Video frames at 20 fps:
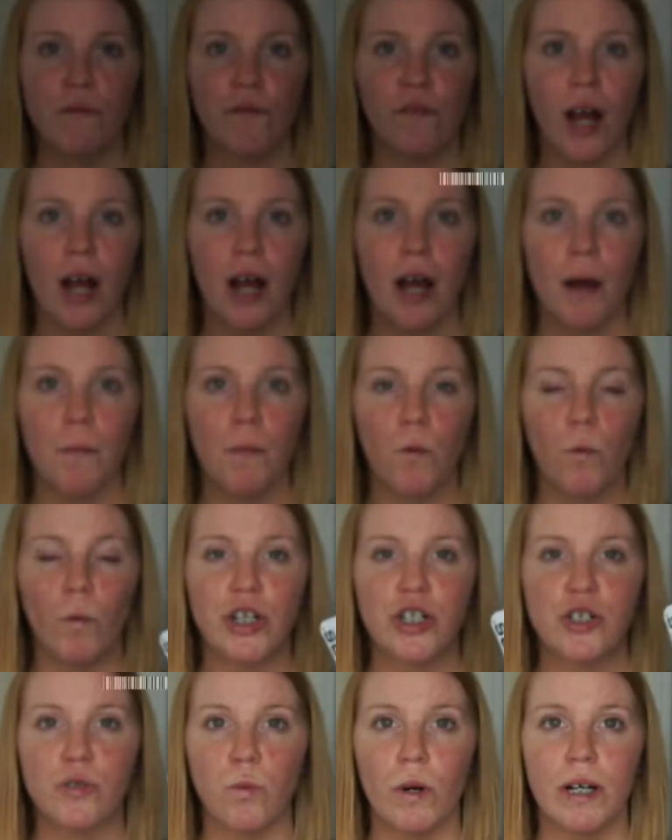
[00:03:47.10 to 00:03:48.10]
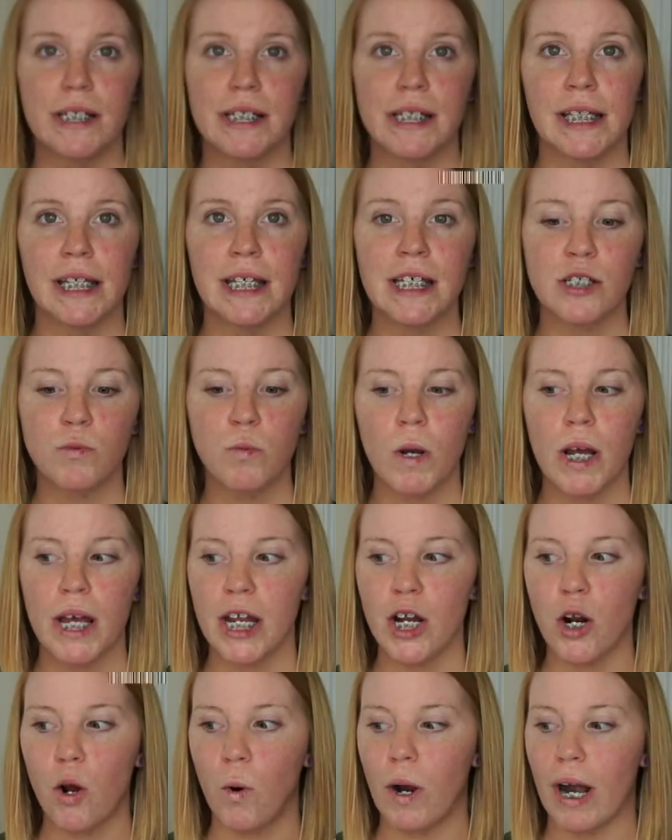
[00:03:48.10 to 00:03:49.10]
from, which was this
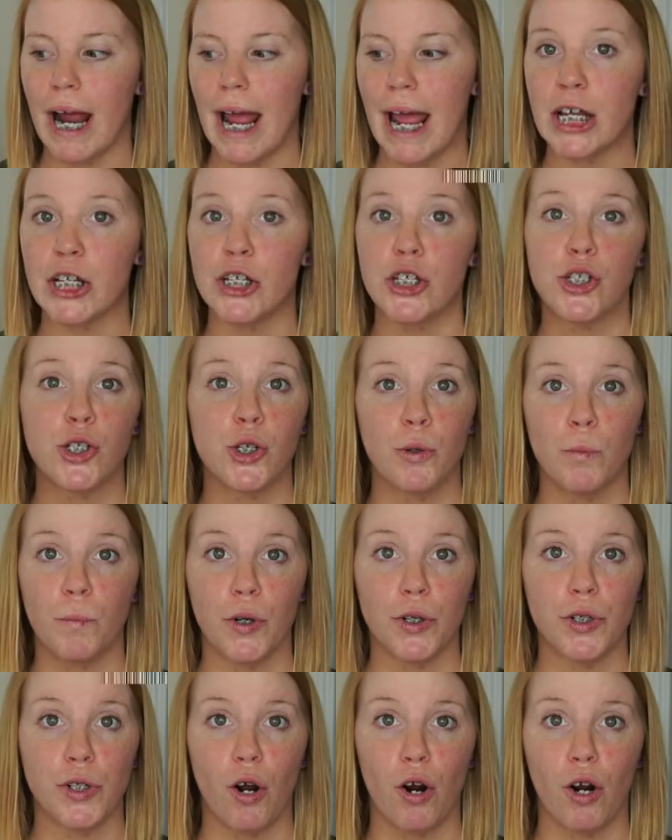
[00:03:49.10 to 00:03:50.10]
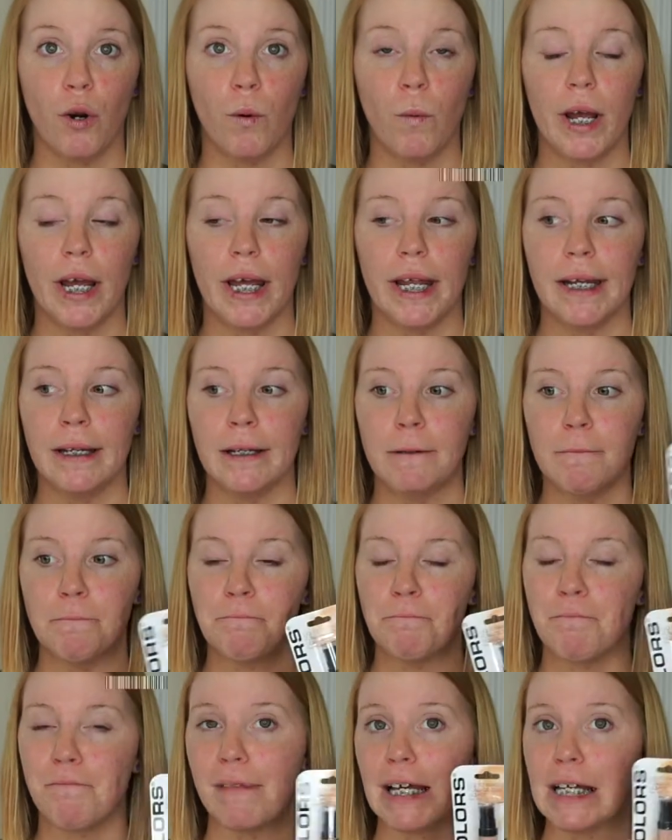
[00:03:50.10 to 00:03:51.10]
one or a super dark one.
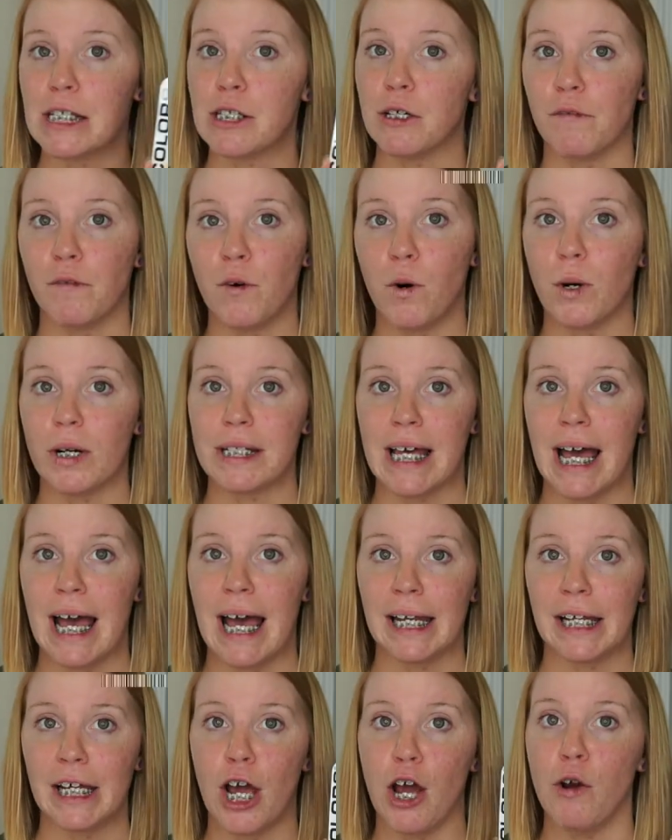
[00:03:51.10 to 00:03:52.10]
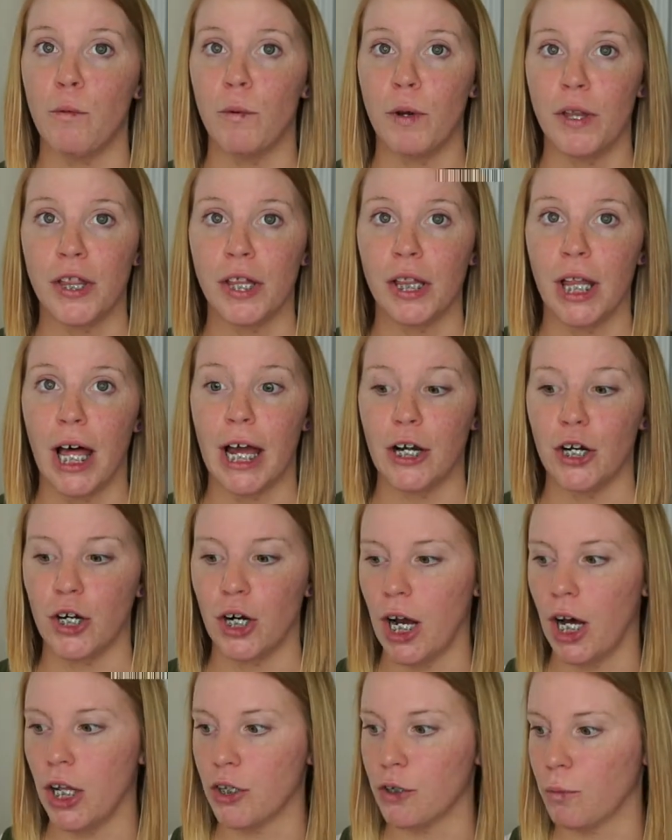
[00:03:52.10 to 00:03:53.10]
So of course I had to go with the lighter
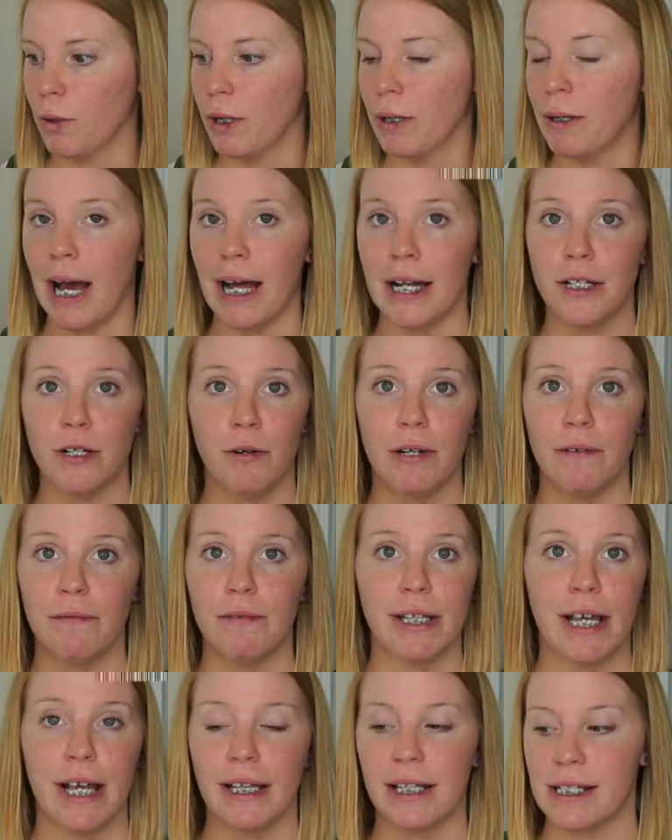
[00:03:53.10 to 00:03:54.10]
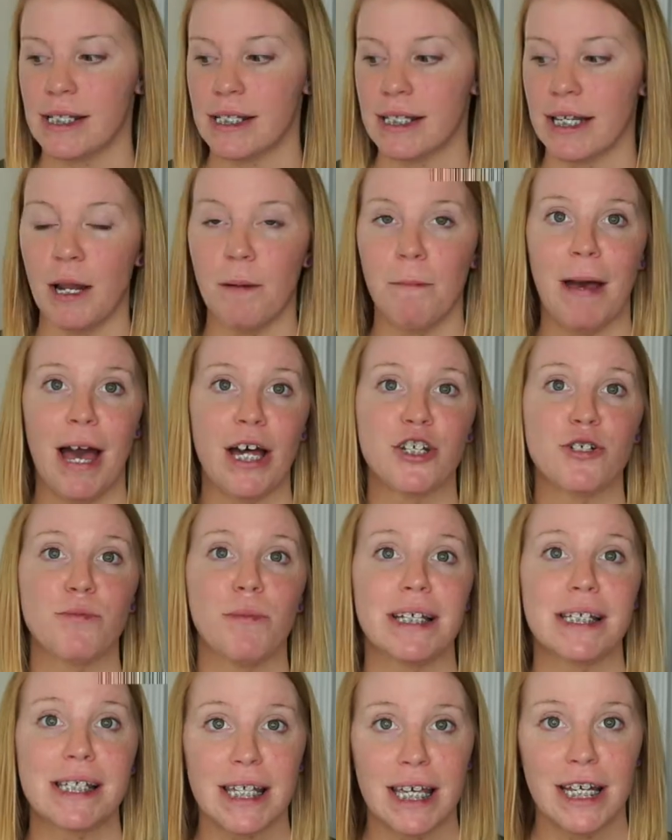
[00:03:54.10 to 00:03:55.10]
color one. I don't even think this is going to match
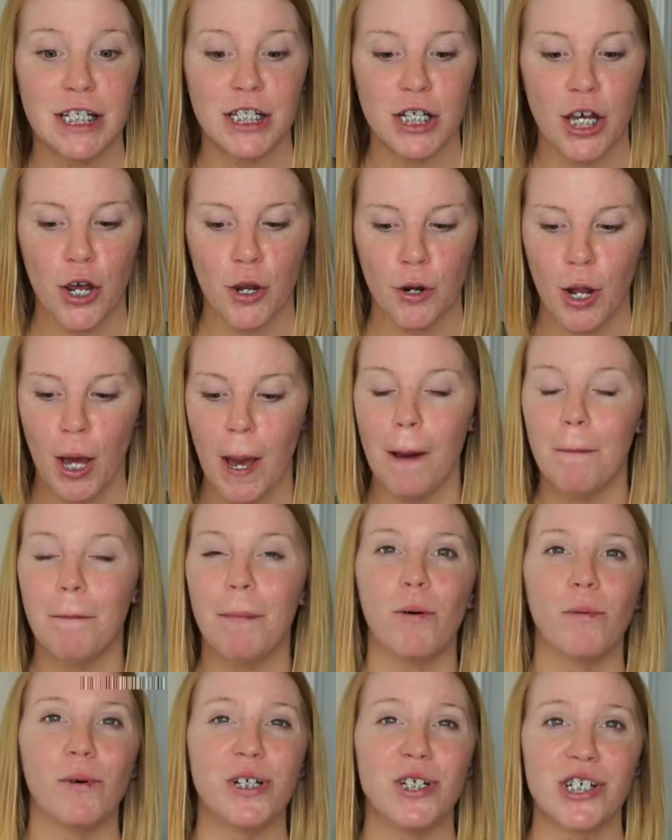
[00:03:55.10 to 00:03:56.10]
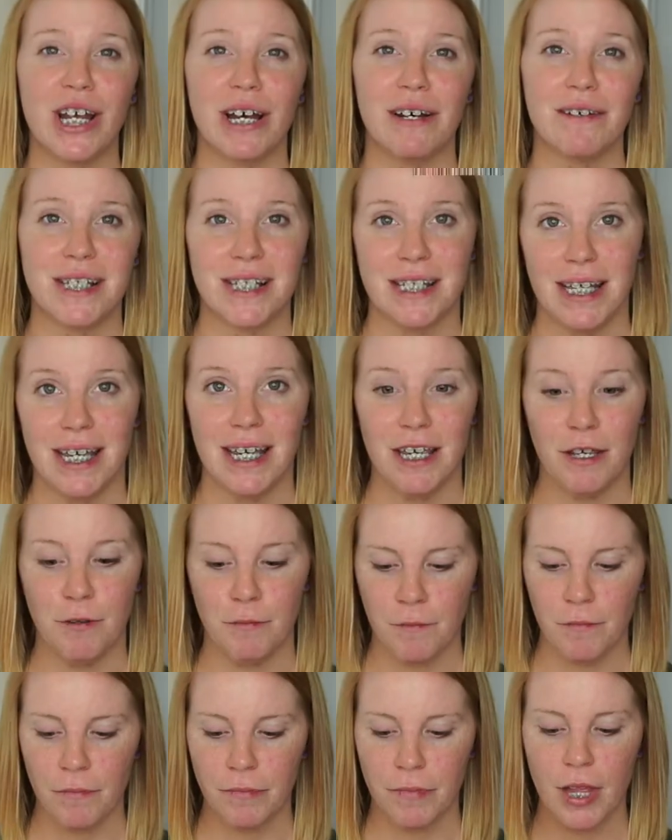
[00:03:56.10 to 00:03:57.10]
my skin tone, but we shall see.
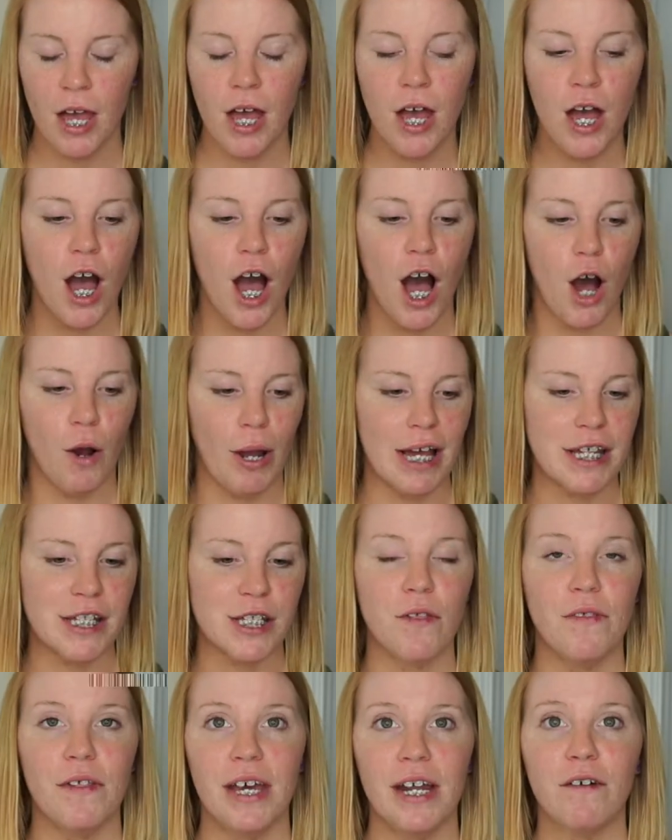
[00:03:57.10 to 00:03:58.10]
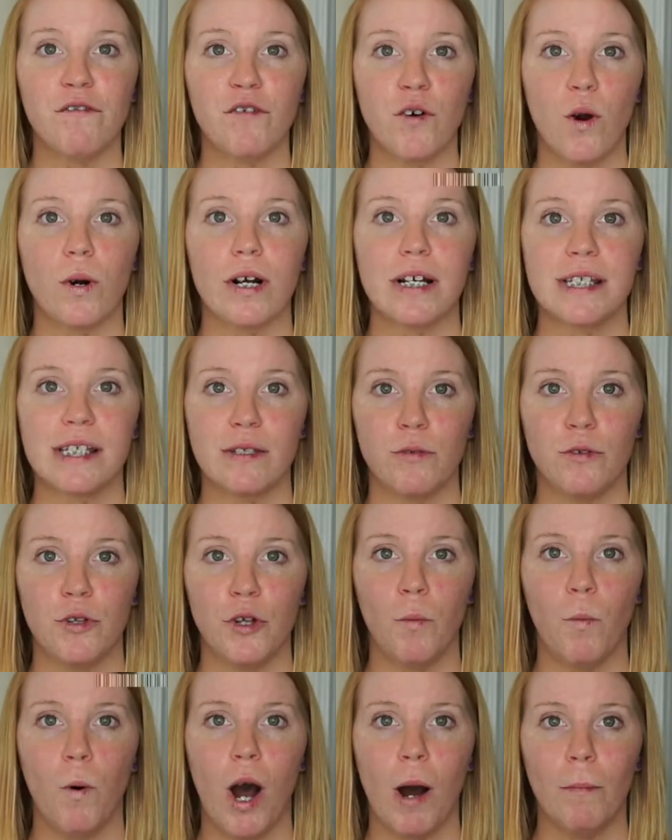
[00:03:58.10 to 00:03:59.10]
Okay, so then of course the
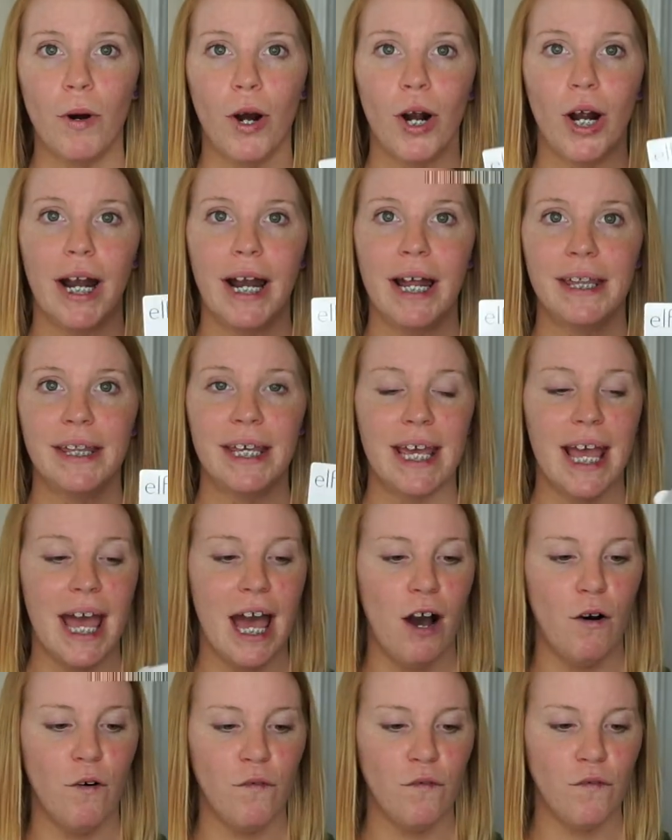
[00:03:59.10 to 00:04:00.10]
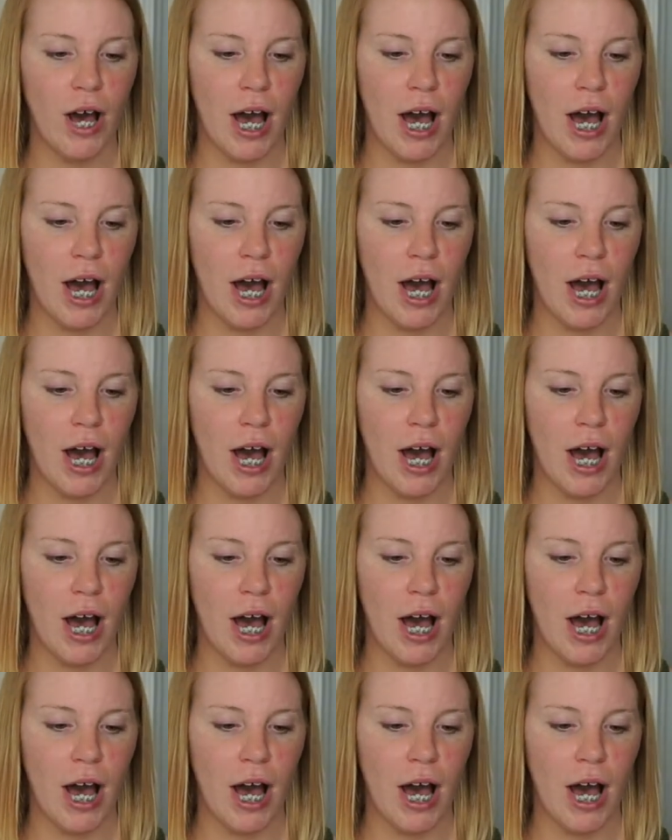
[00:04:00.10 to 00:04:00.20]
Walmart, the e.l.f.,